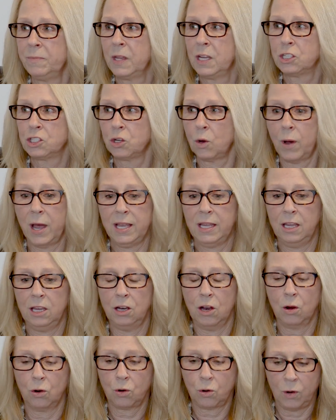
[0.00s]
So I,
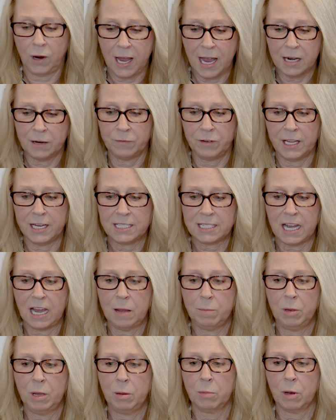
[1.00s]
creatively
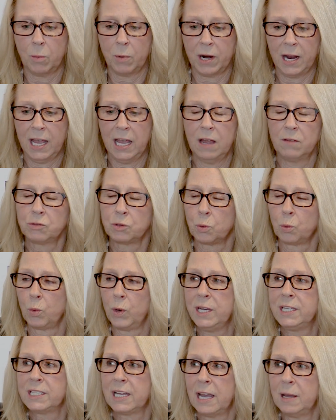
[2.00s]
typing, but when I have to
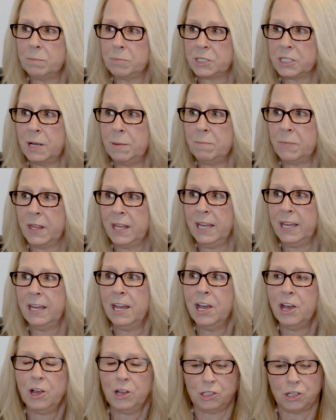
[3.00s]
retype
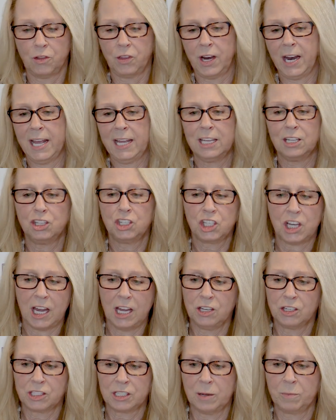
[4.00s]
something so that I can
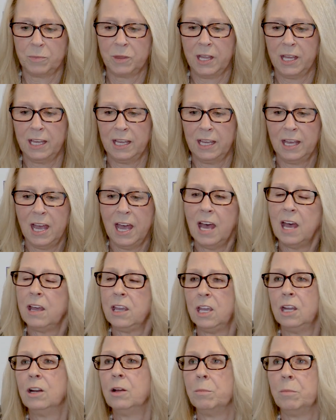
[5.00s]
change something,
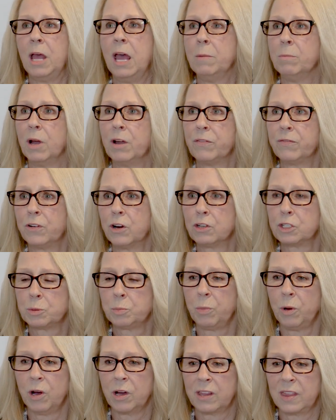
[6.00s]
in my
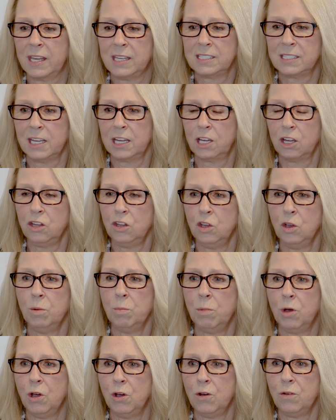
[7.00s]
first book, they say, can you
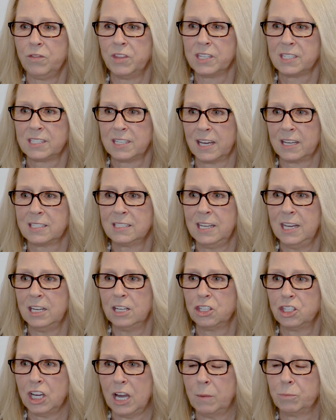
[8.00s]
move the sex scene
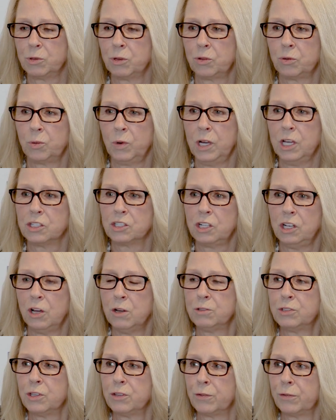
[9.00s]
in chapter 3 as
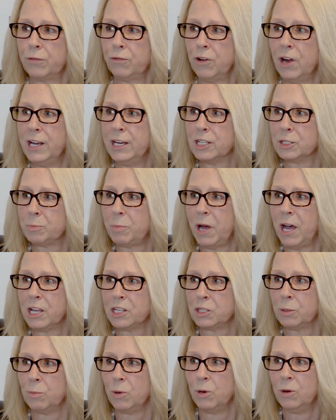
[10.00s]
close to the front as
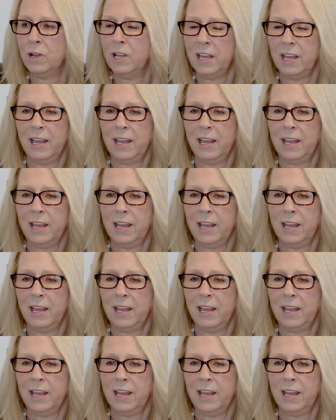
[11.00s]
possible?